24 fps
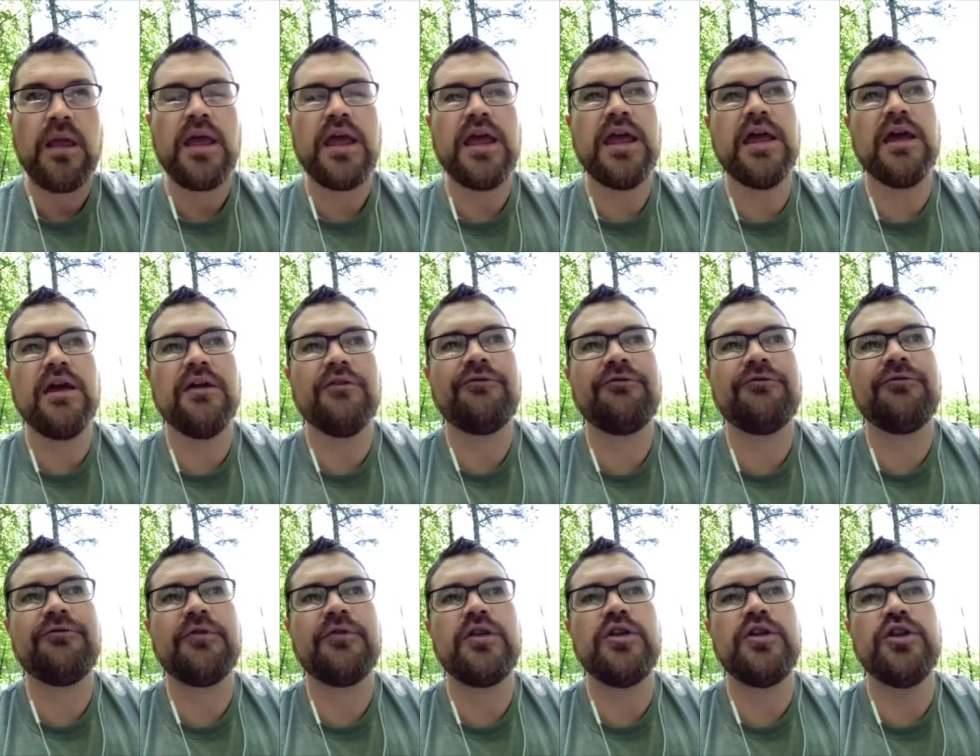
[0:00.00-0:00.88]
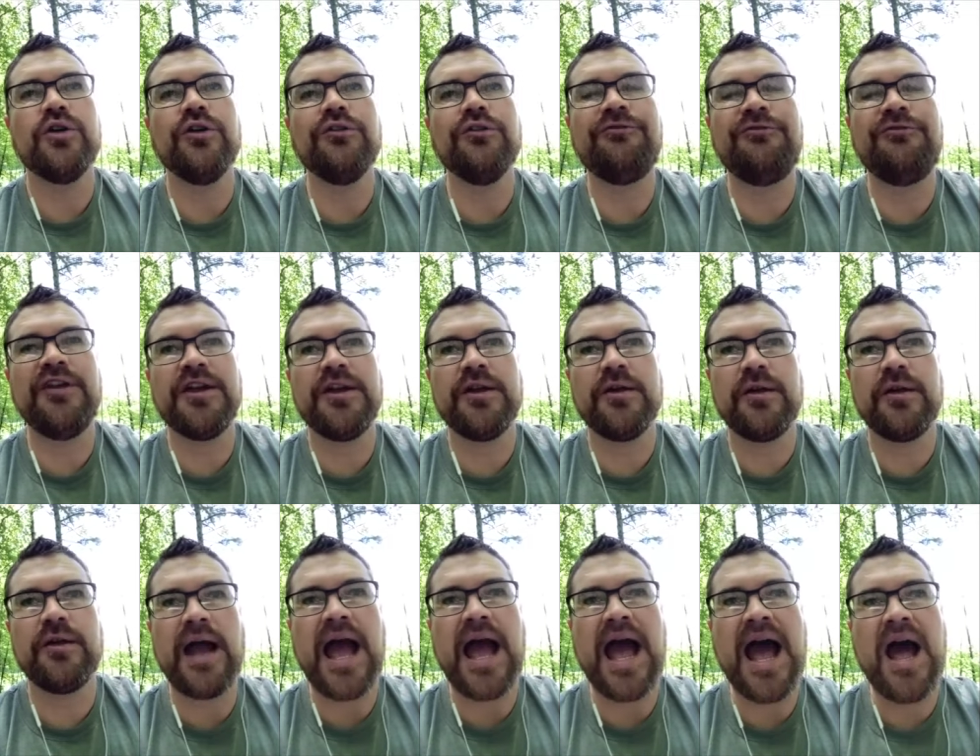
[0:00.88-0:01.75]
if you'll figure
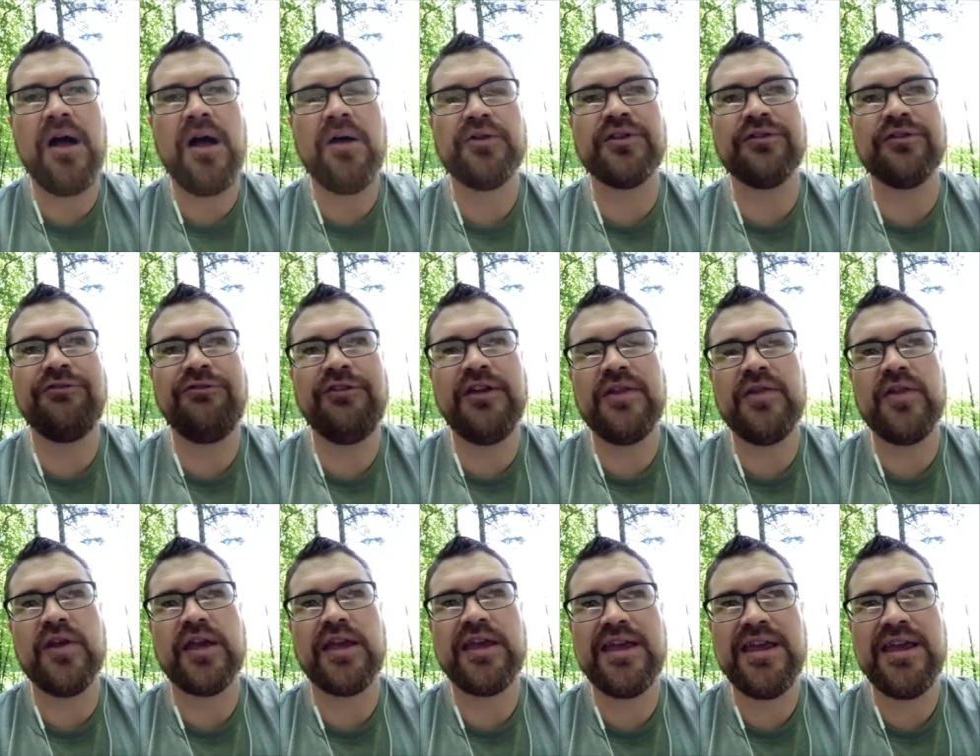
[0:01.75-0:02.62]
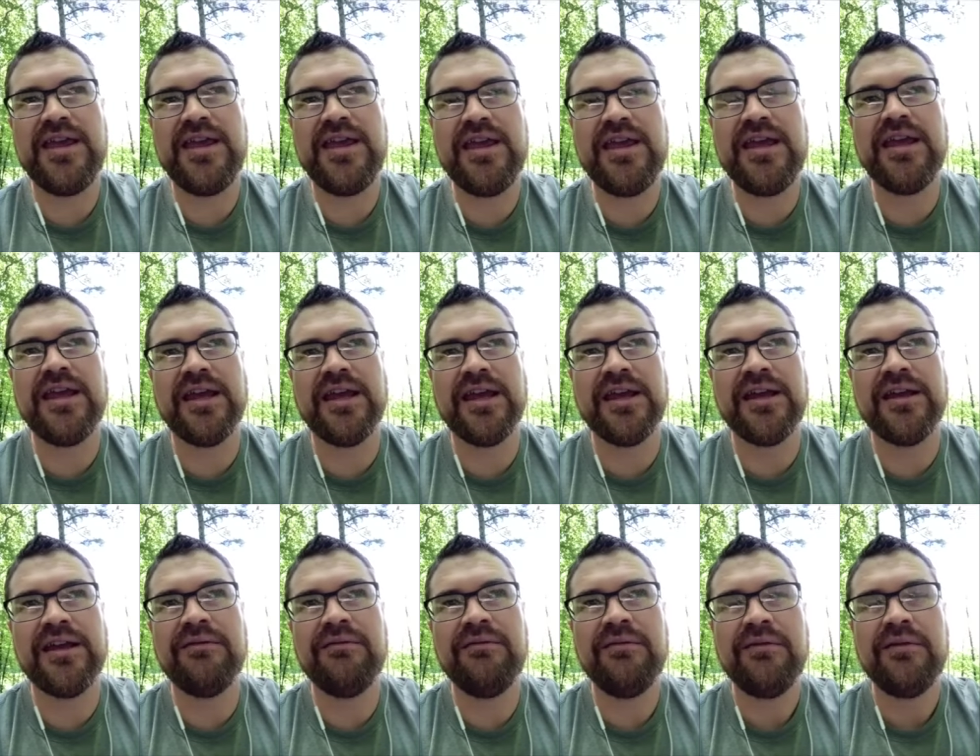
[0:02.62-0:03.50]
how to fit the king
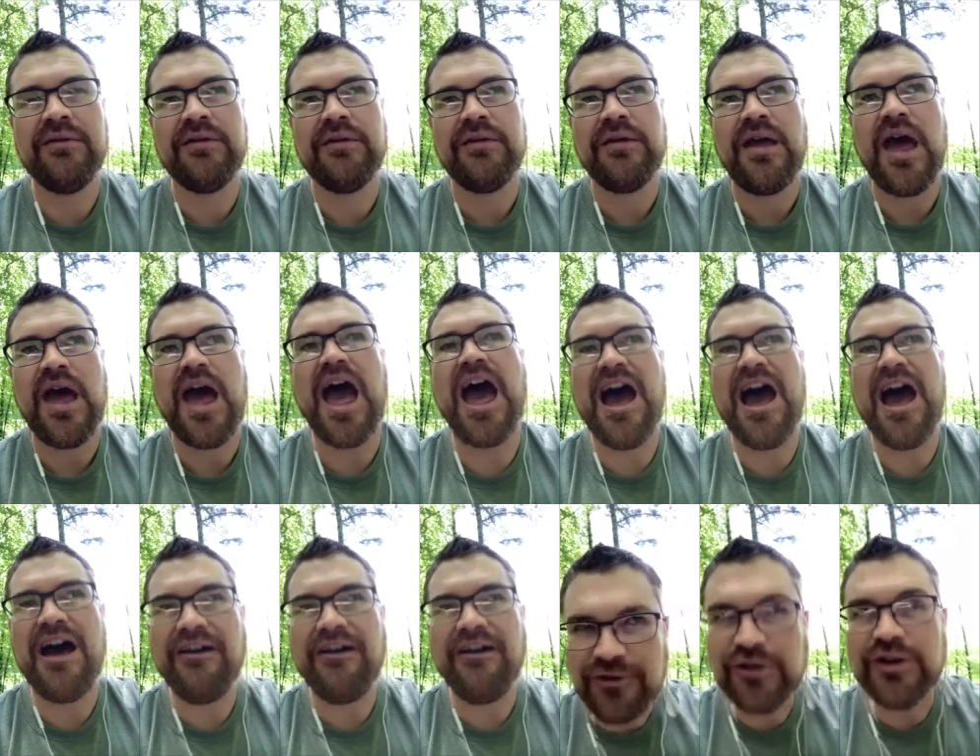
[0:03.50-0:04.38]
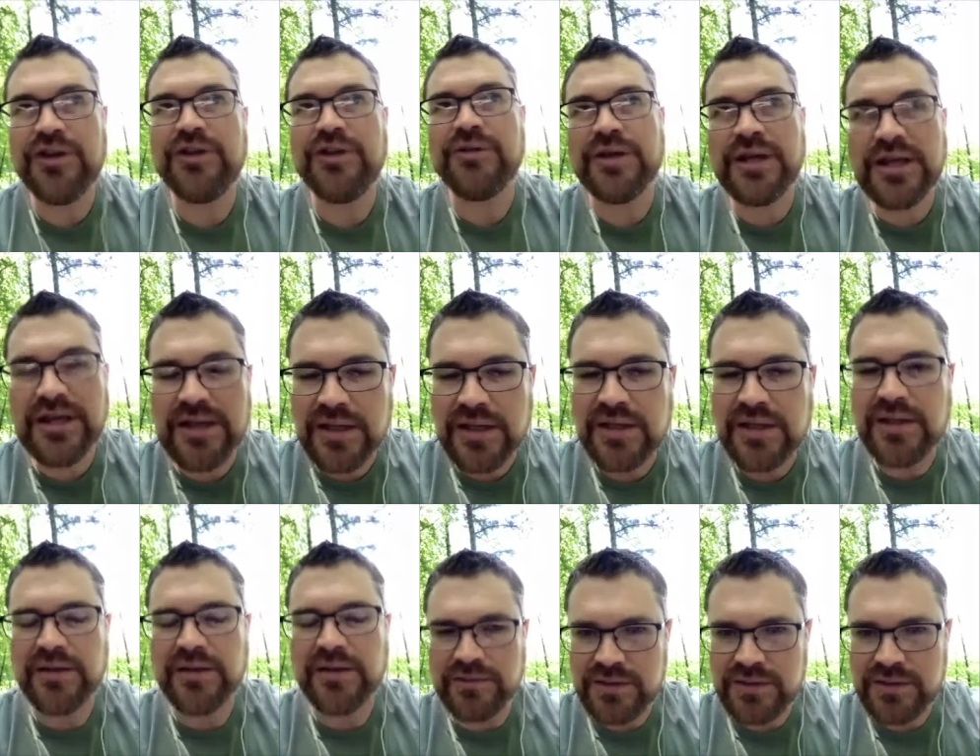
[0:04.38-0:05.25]
in after you get the golden
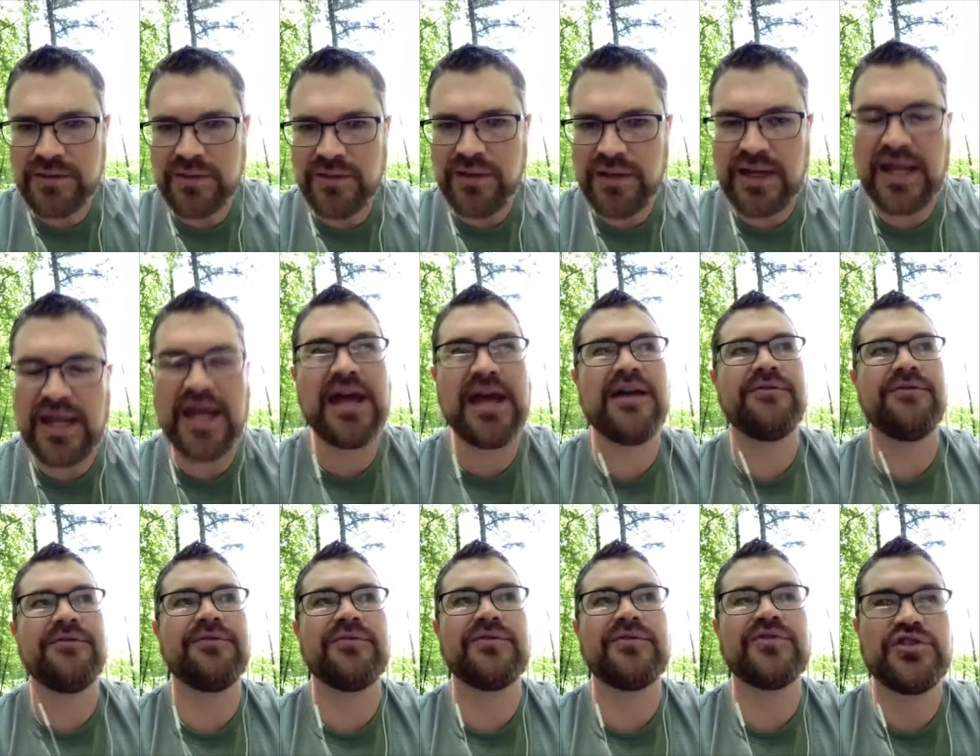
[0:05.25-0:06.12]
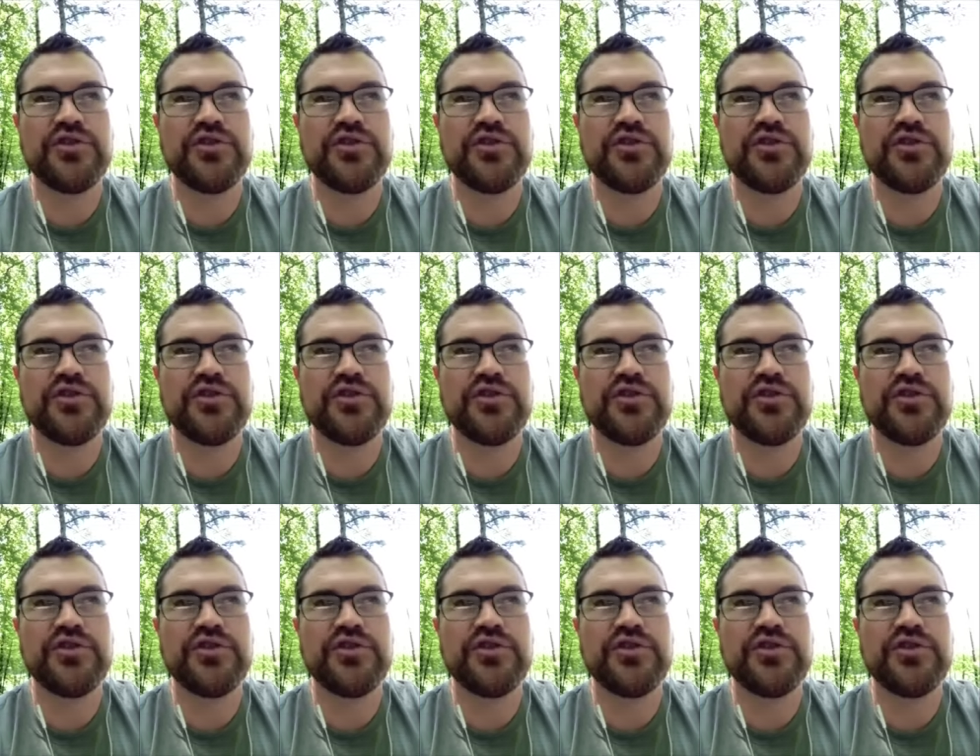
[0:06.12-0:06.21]
doodle and have two